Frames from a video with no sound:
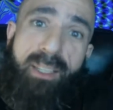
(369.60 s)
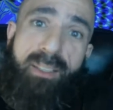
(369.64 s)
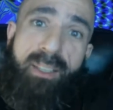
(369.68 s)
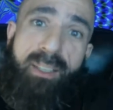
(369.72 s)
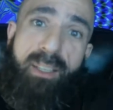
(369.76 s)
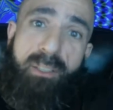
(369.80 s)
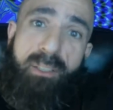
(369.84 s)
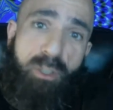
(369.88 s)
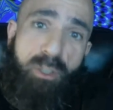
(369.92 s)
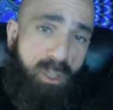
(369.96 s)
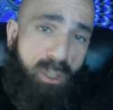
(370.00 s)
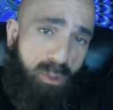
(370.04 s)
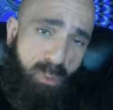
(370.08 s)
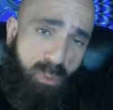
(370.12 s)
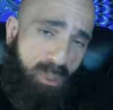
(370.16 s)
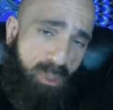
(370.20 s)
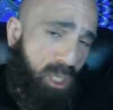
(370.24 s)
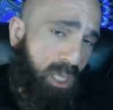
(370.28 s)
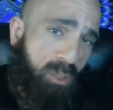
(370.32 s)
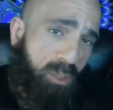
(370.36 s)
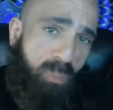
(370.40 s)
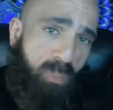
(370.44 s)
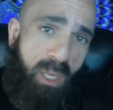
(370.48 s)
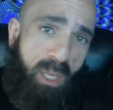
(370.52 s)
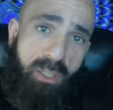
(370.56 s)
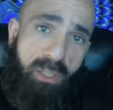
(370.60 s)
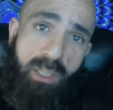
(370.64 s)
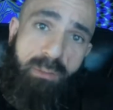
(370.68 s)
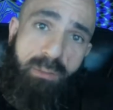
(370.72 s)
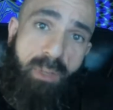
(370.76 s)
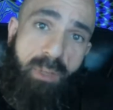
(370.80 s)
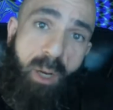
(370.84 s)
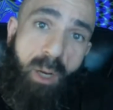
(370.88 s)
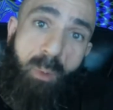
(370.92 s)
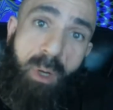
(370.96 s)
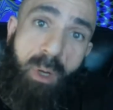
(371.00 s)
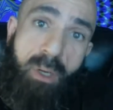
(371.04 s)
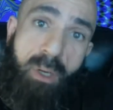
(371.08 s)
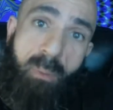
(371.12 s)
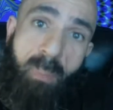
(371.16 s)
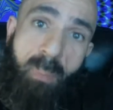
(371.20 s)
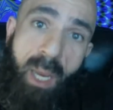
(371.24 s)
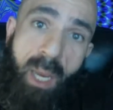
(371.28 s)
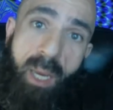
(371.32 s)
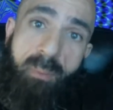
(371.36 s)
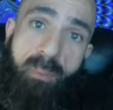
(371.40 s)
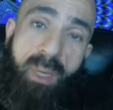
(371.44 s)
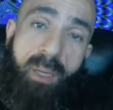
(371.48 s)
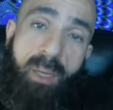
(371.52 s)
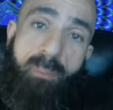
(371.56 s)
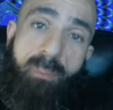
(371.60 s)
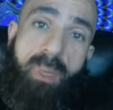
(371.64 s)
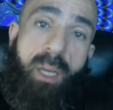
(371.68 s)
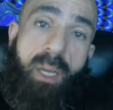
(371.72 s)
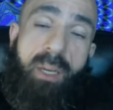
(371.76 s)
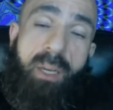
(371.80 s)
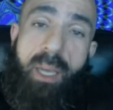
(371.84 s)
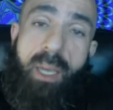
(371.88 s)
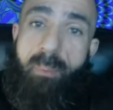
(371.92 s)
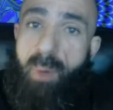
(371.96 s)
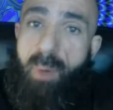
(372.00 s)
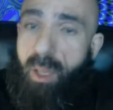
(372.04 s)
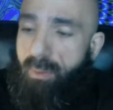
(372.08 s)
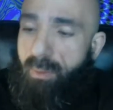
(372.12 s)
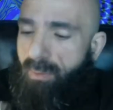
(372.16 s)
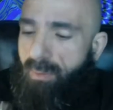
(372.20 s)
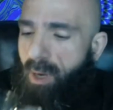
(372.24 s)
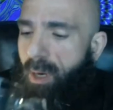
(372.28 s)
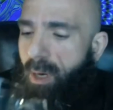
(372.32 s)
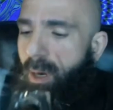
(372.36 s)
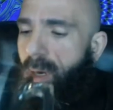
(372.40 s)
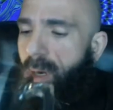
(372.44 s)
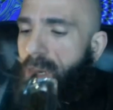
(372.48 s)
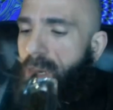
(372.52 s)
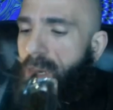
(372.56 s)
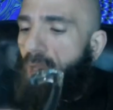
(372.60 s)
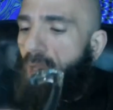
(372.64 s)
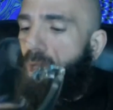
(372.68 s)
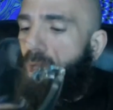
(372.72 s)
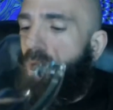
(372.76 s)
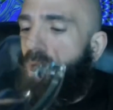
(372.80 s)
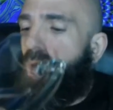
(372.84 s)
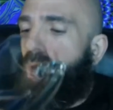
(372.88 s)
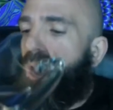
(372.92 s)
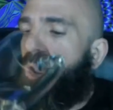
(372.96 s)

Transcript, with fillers: Like, shit, especially if they're willing to pay me to be on that motherfucker.